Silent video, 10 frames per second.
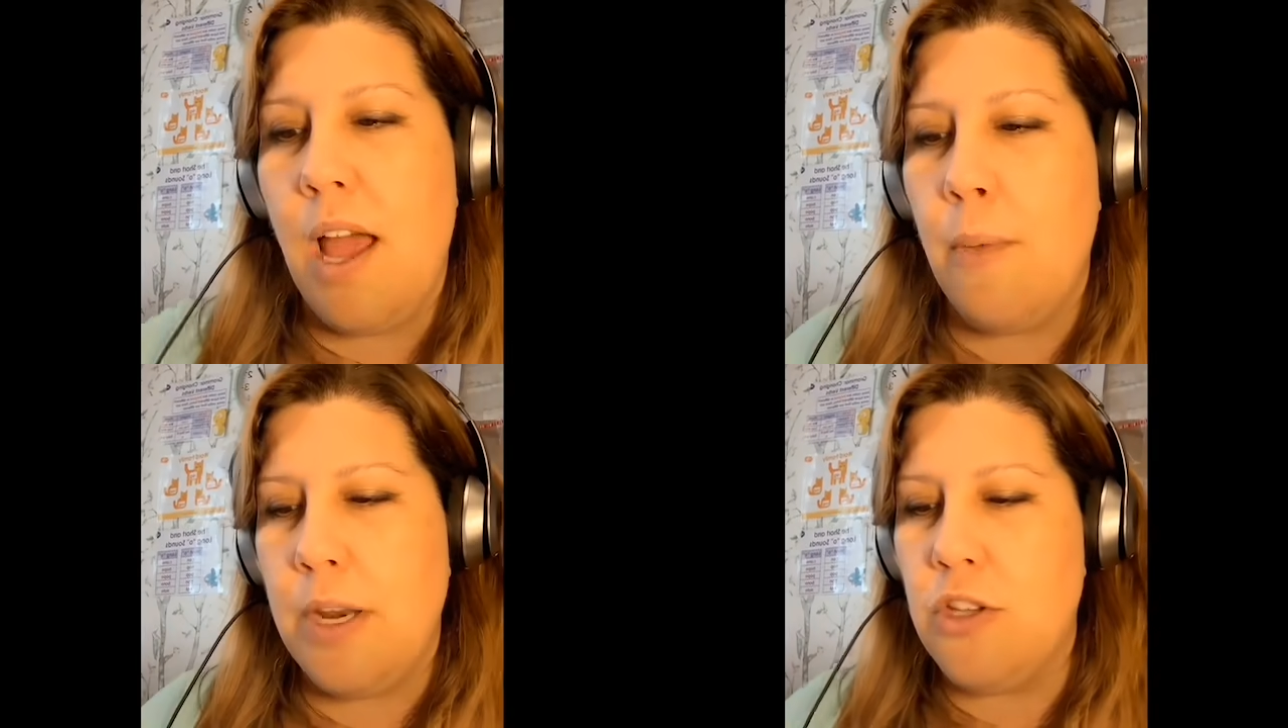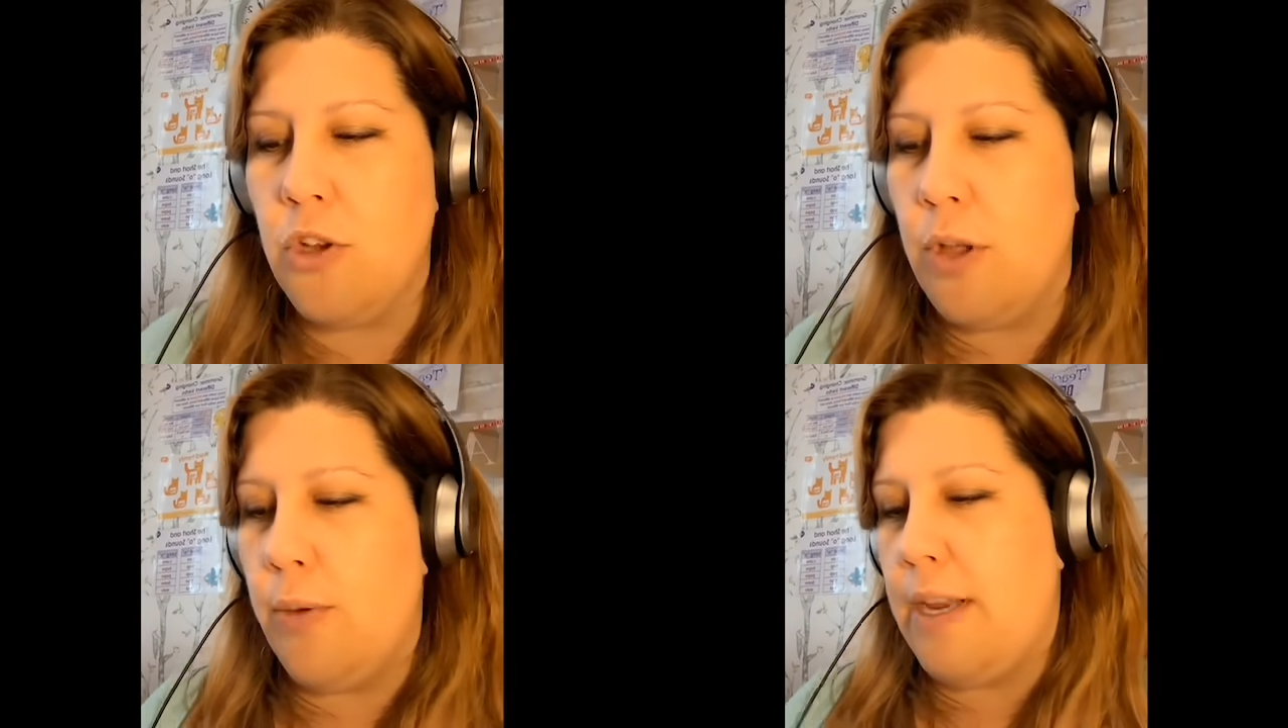I want to
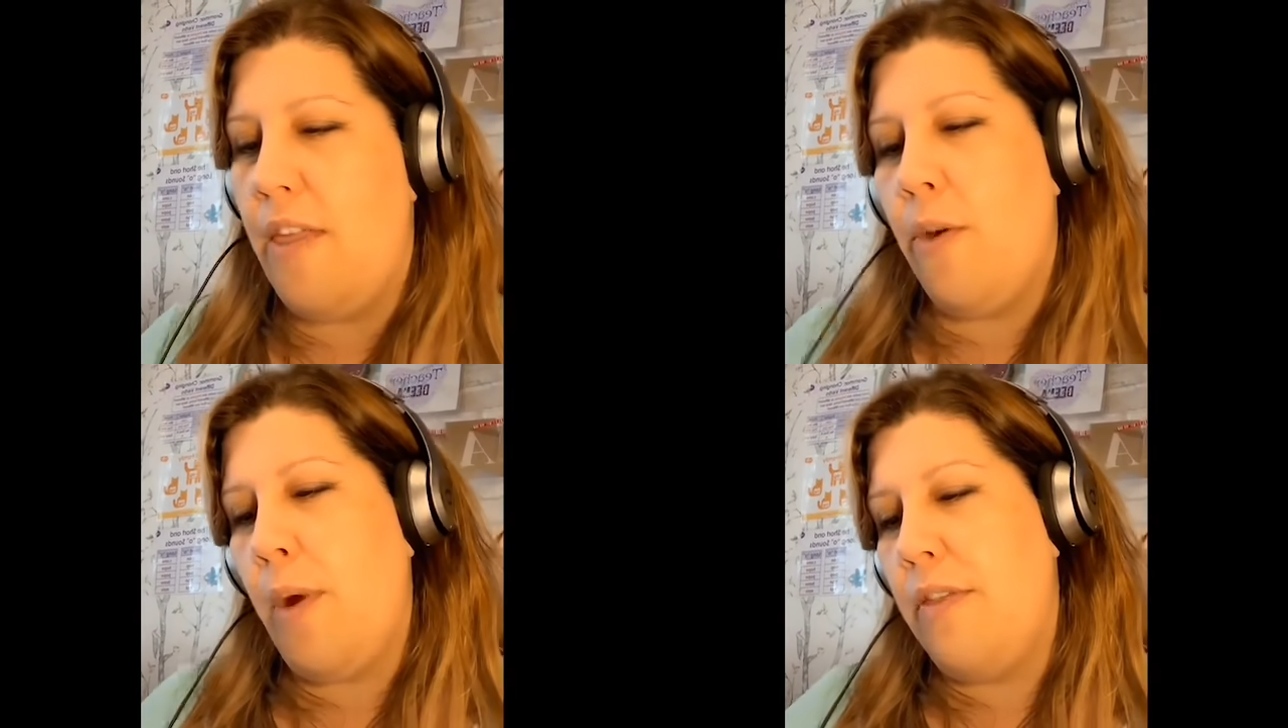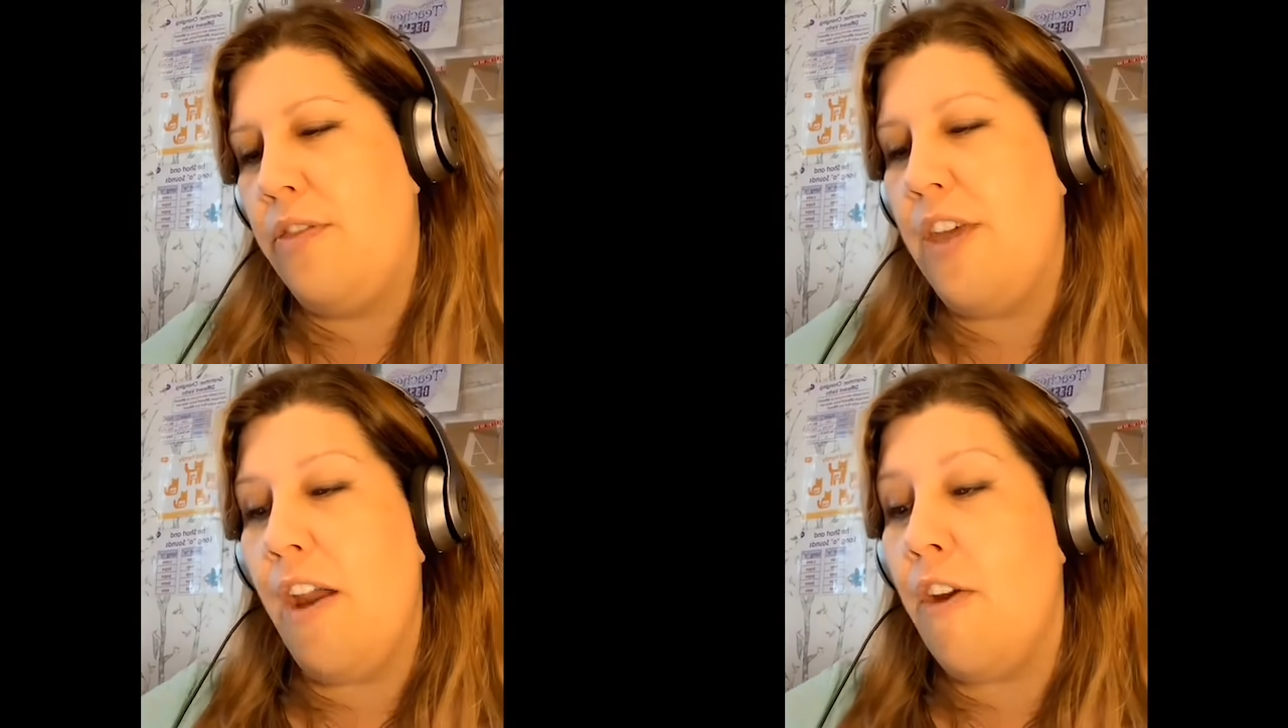show you another
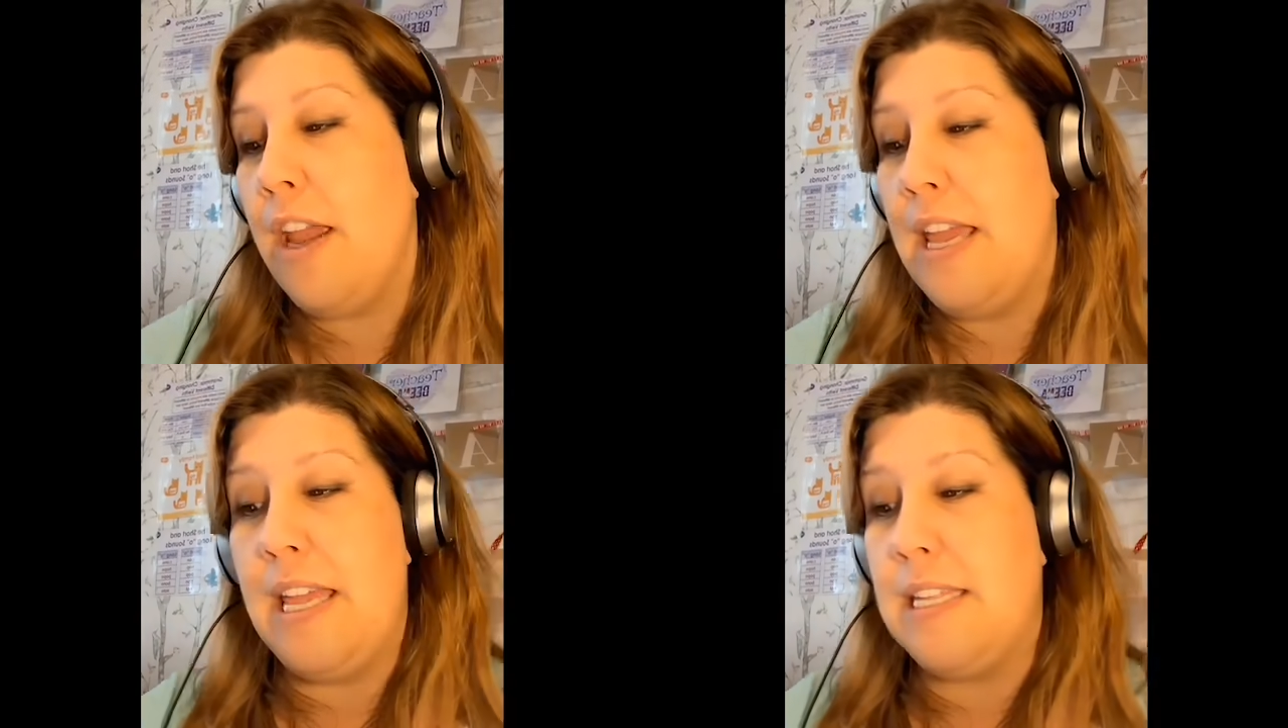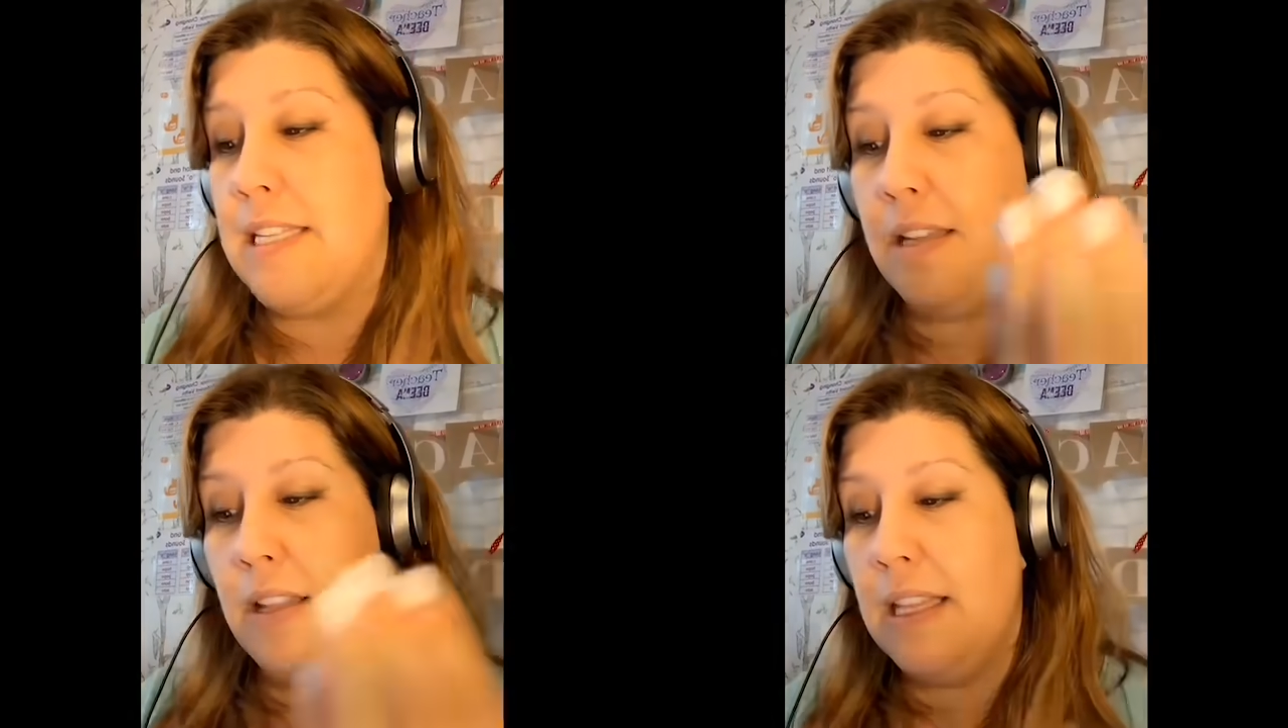one. There
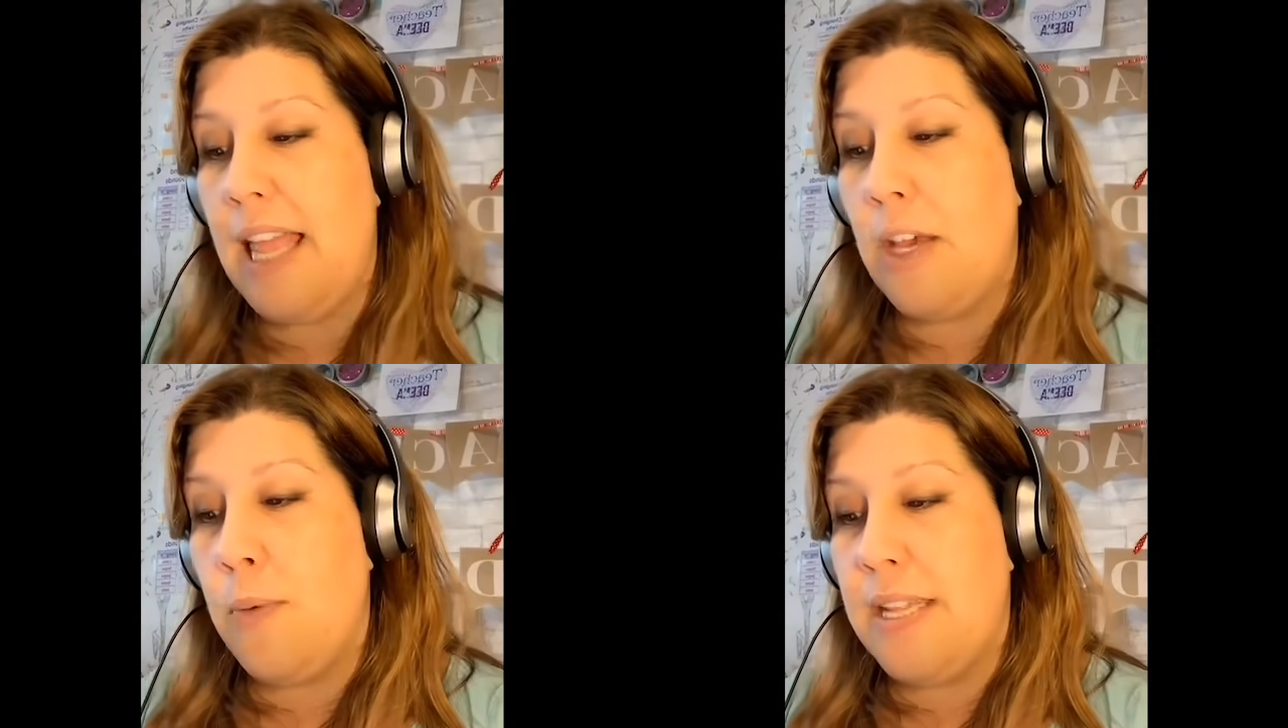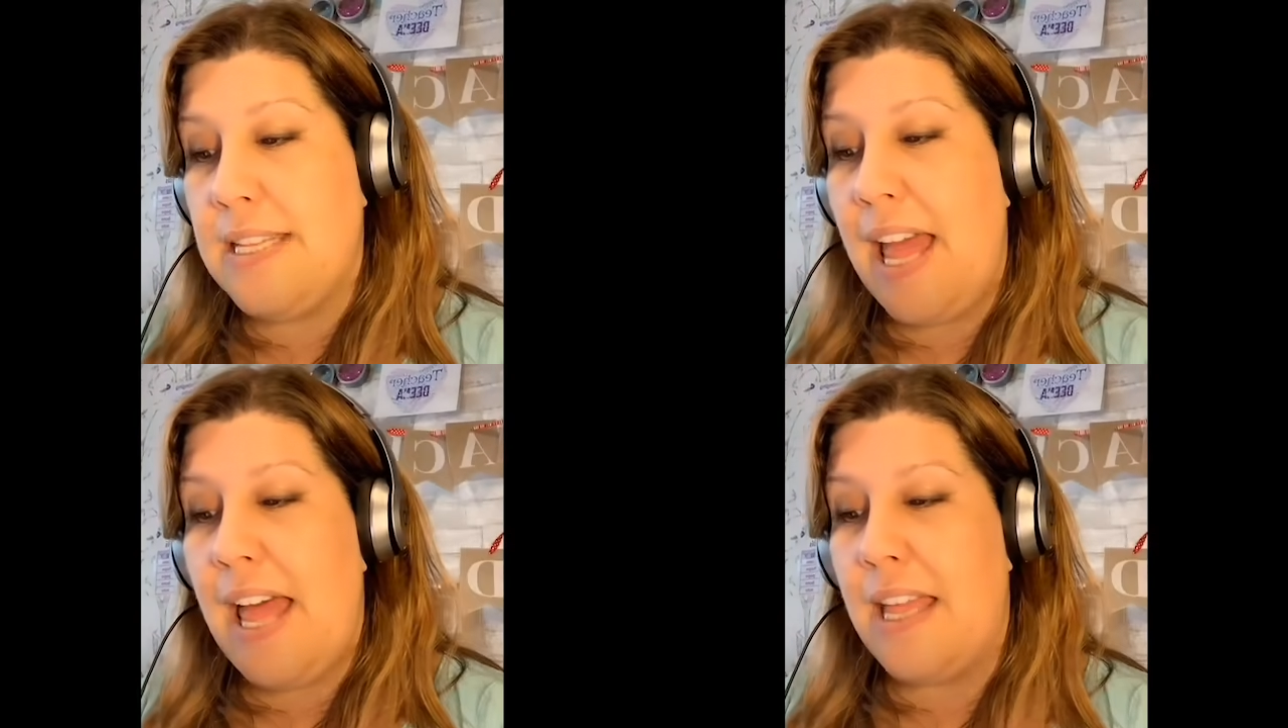is, like we
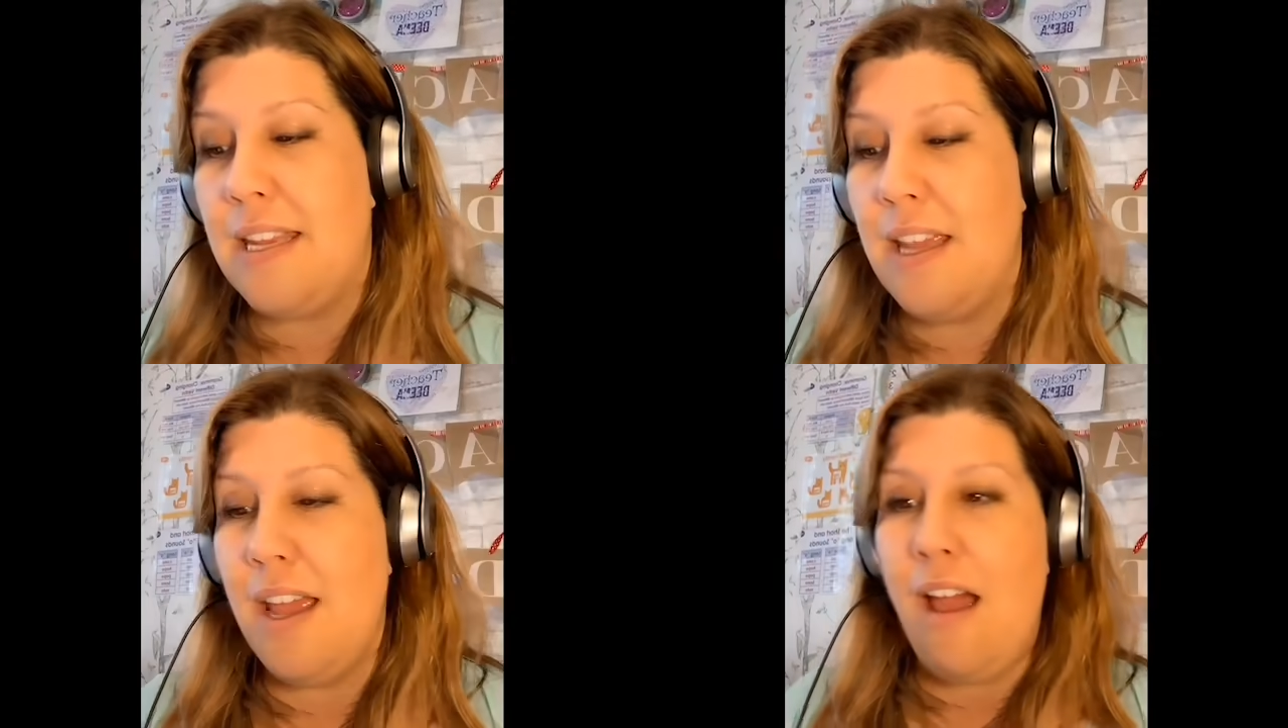said,